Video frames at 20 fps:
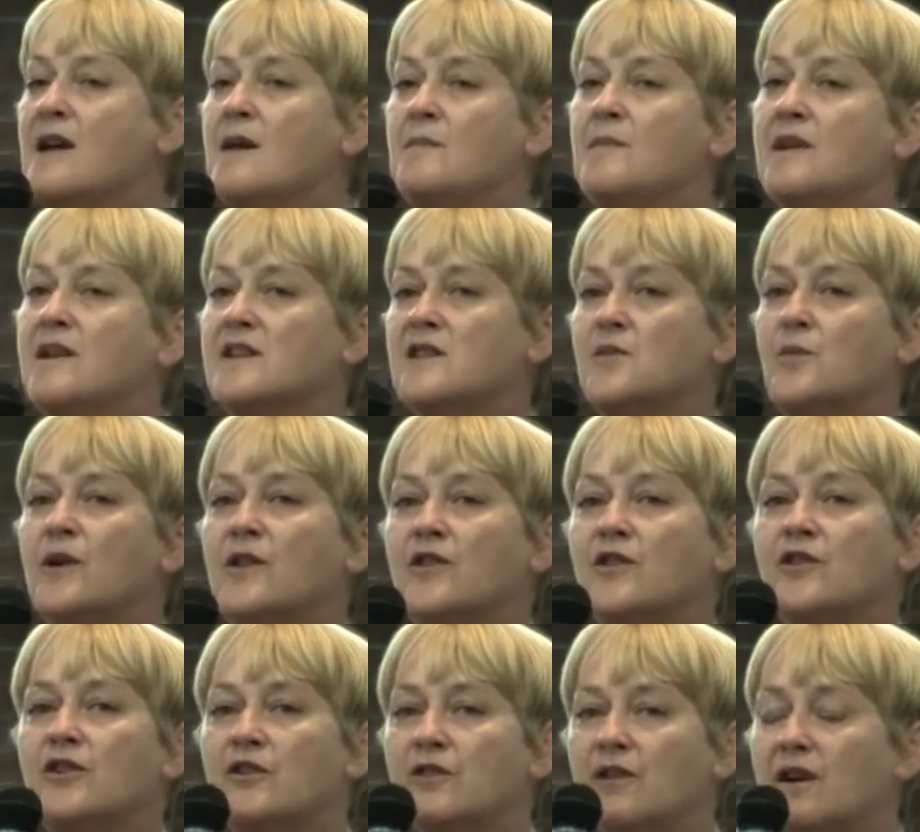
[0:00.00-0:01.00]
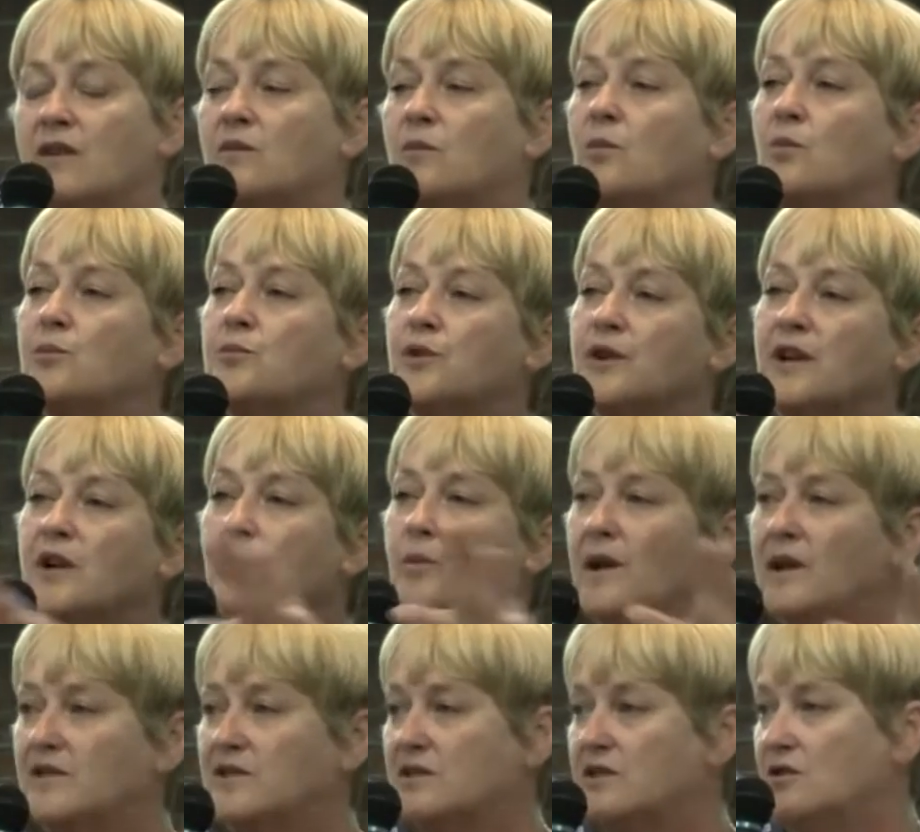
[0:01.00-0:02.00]
because whether you're in pretty
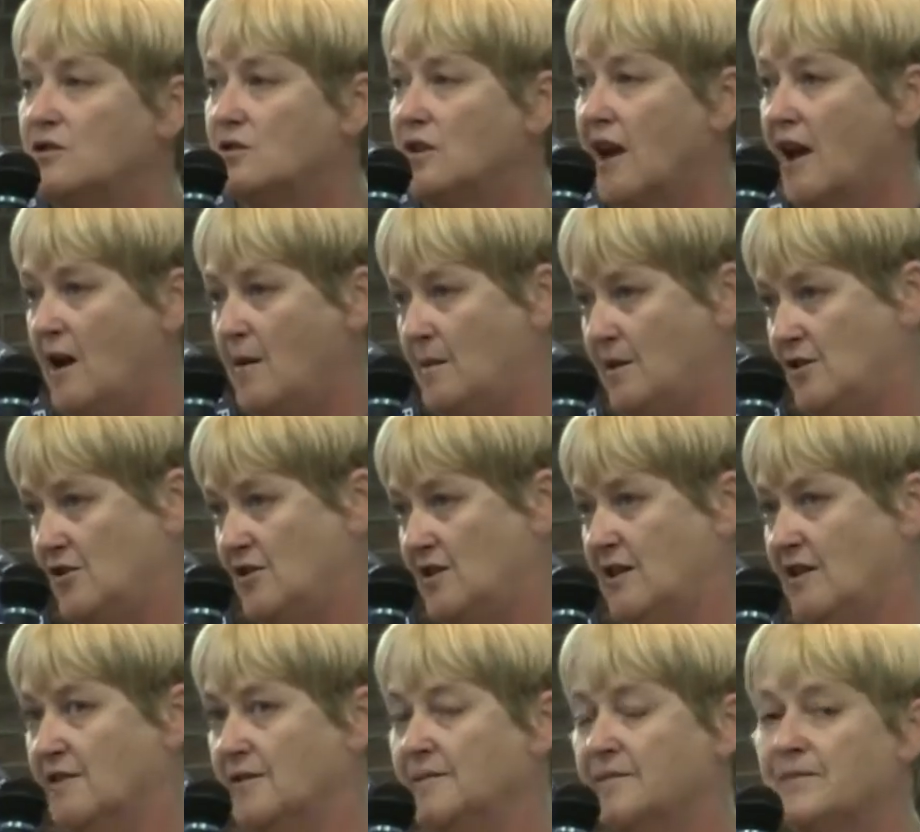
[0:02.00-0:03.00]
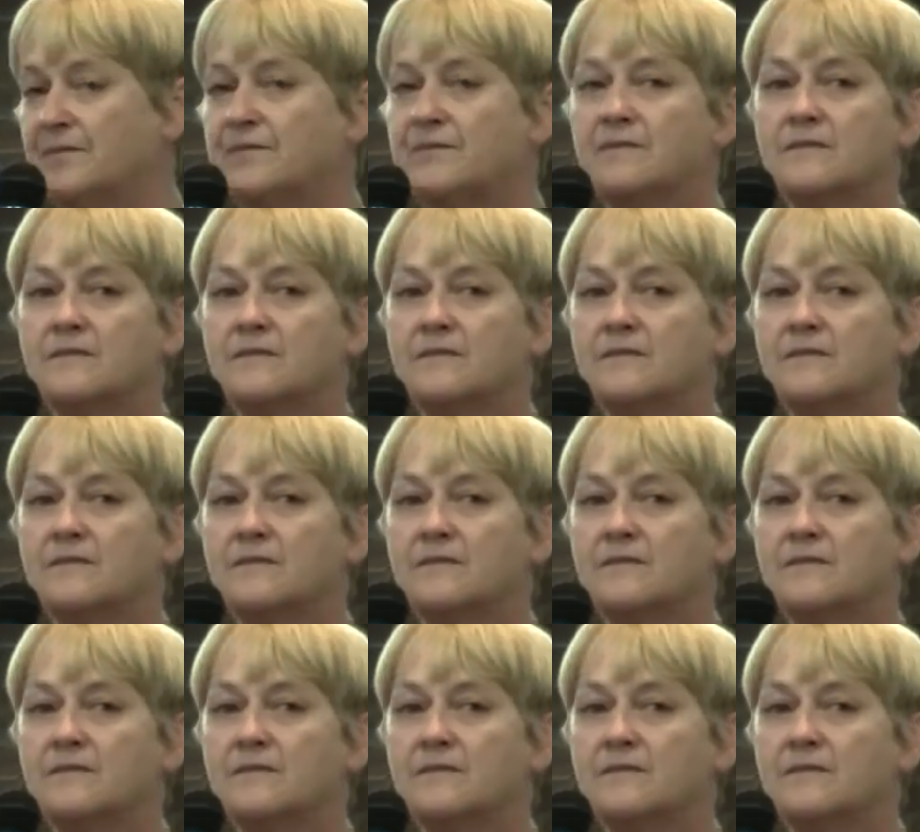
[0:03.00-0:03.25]
well-to-do Cabbage Town,